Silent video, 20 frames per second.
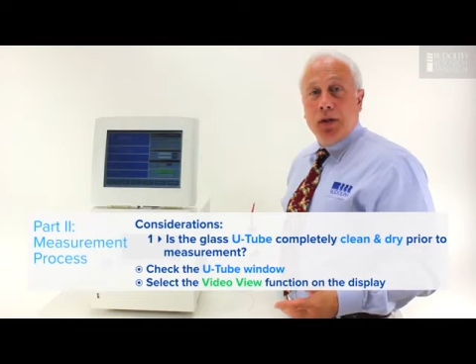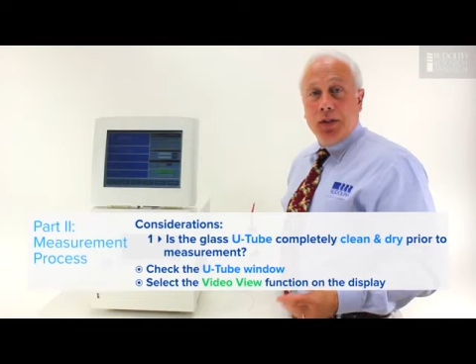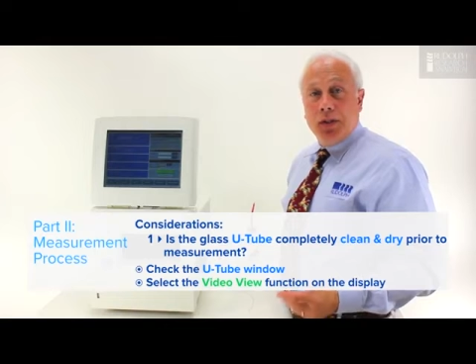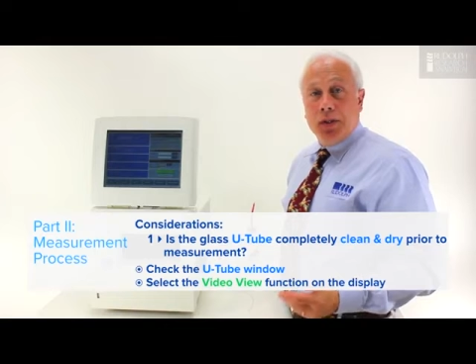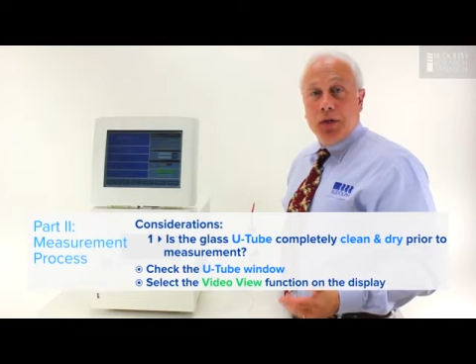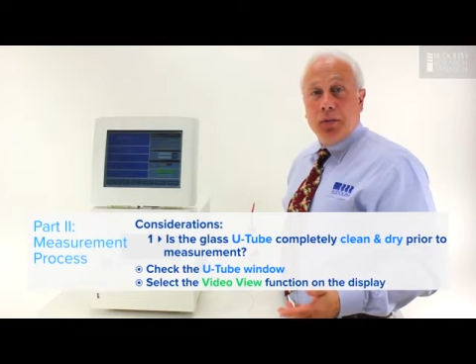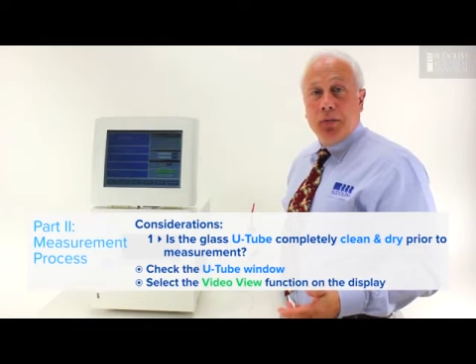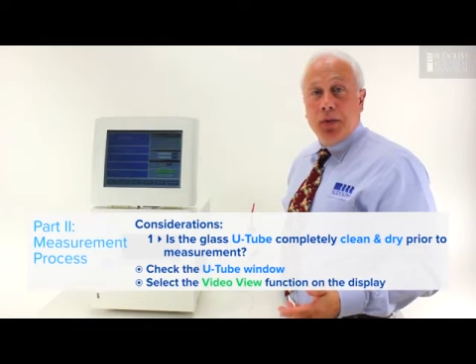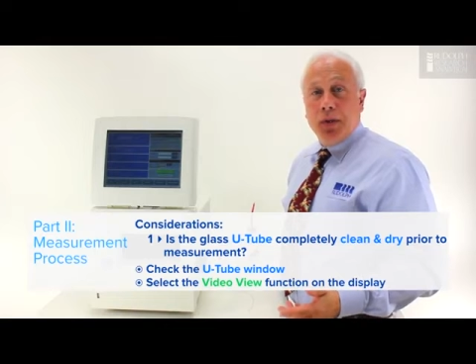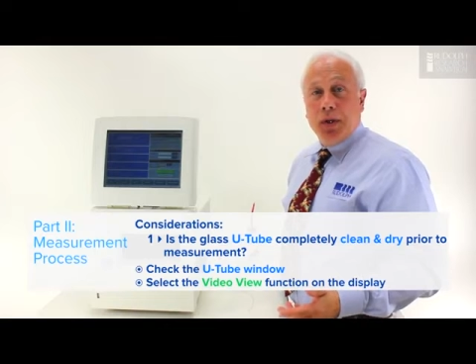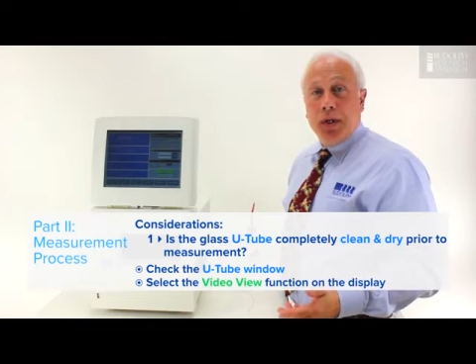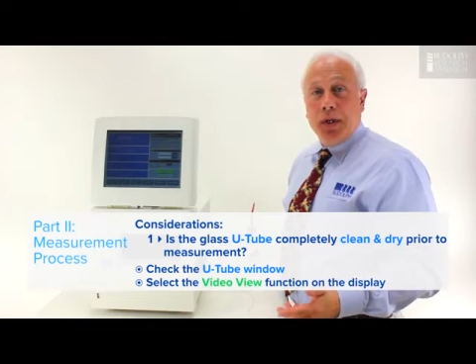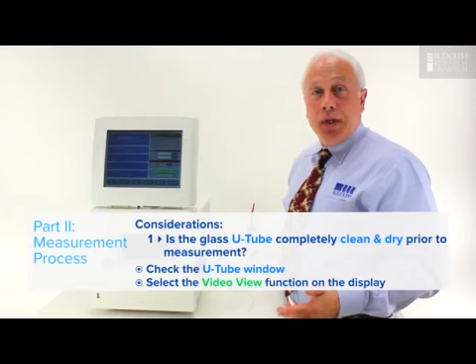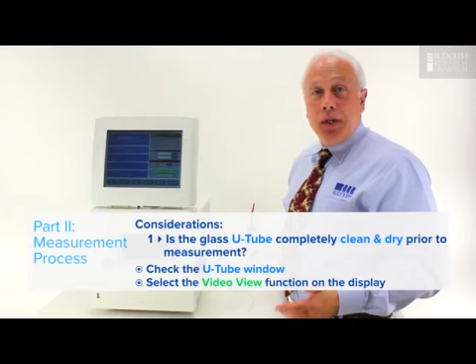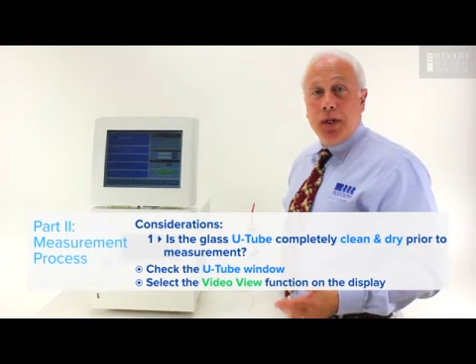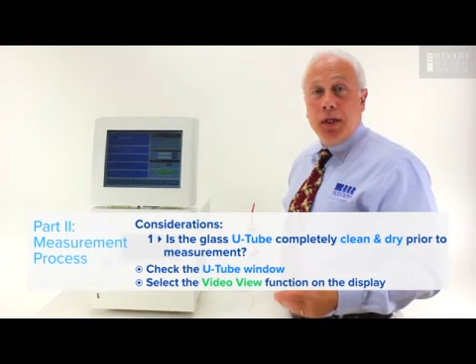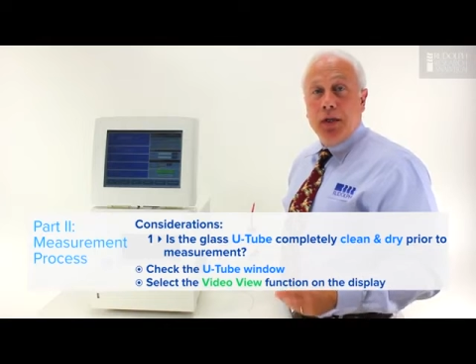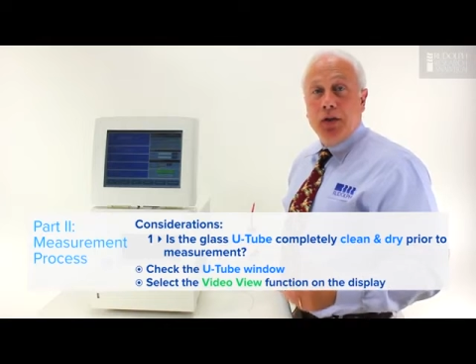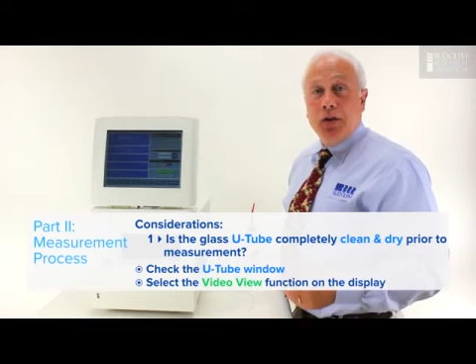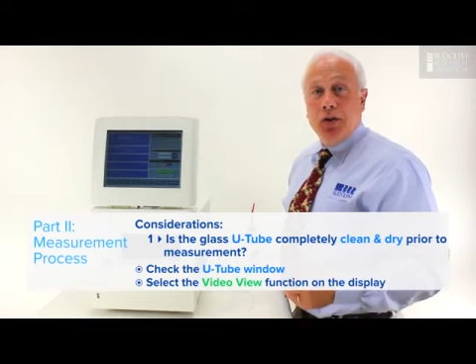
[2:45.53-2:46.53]
is
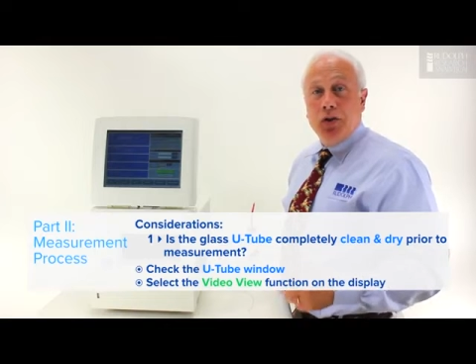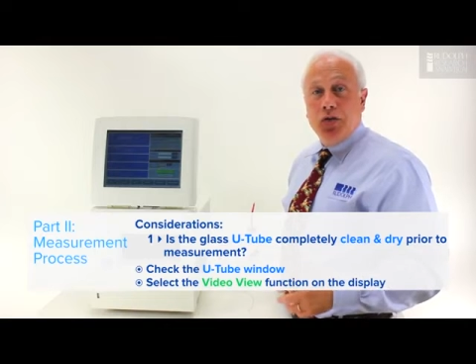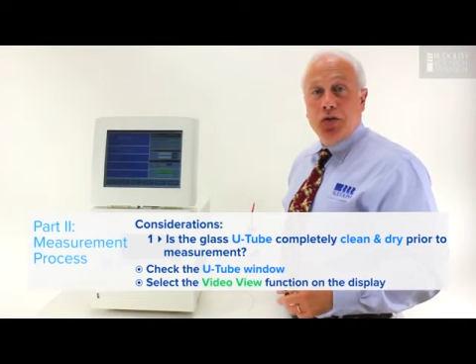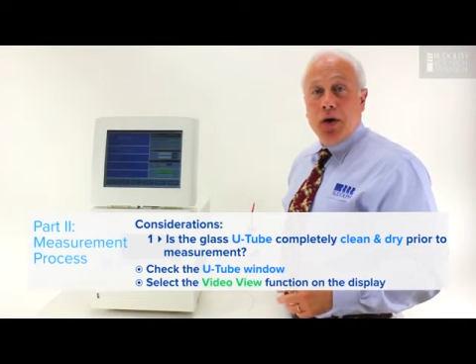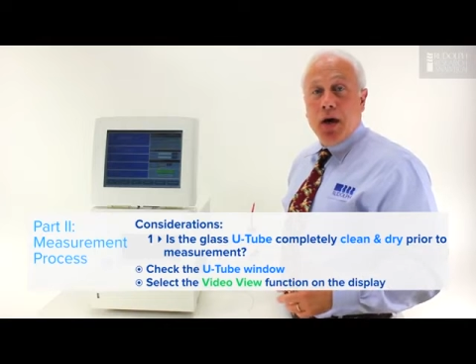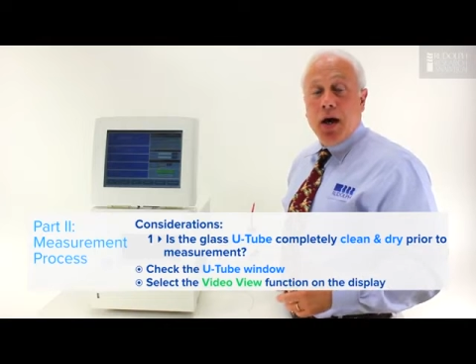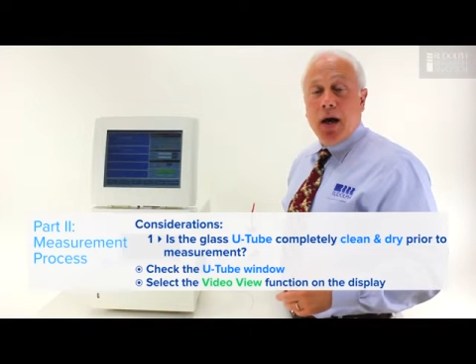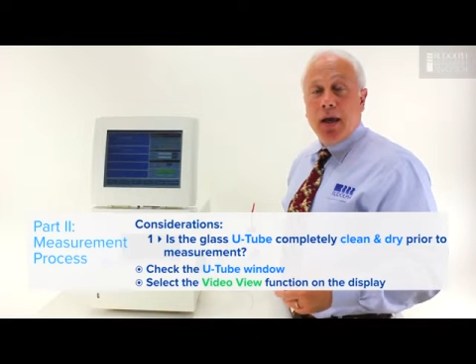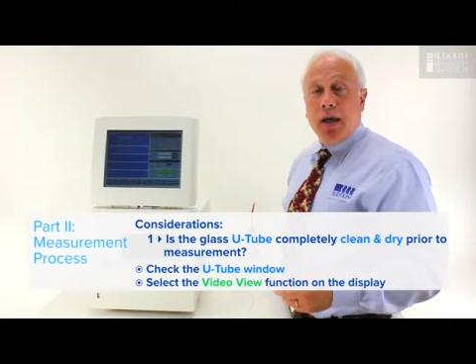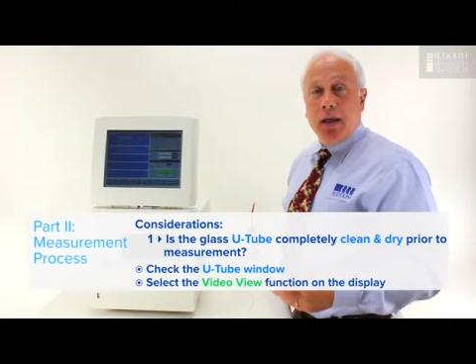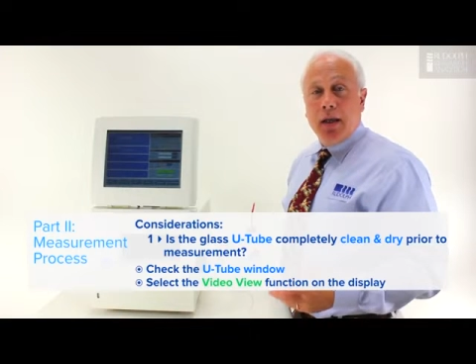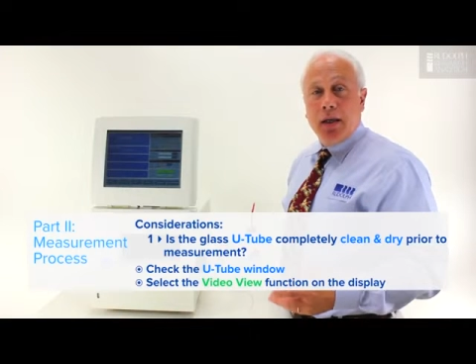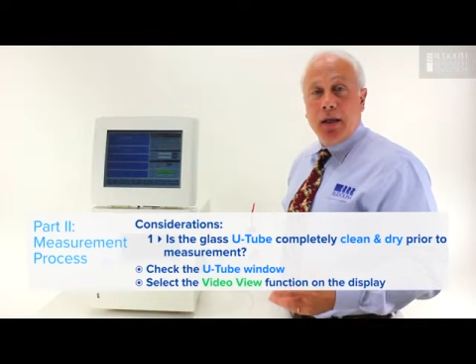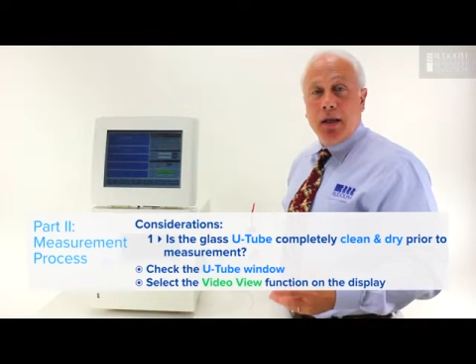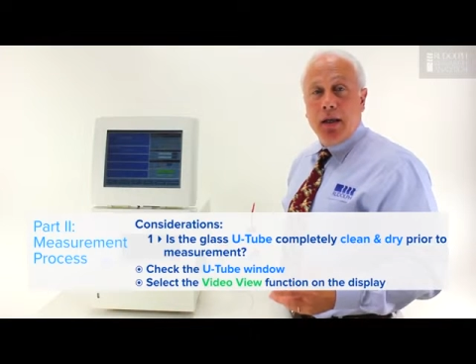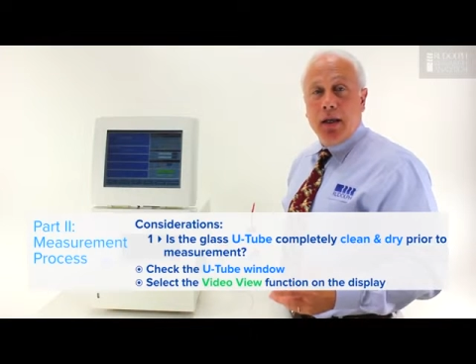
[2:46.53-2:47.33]
completely dry and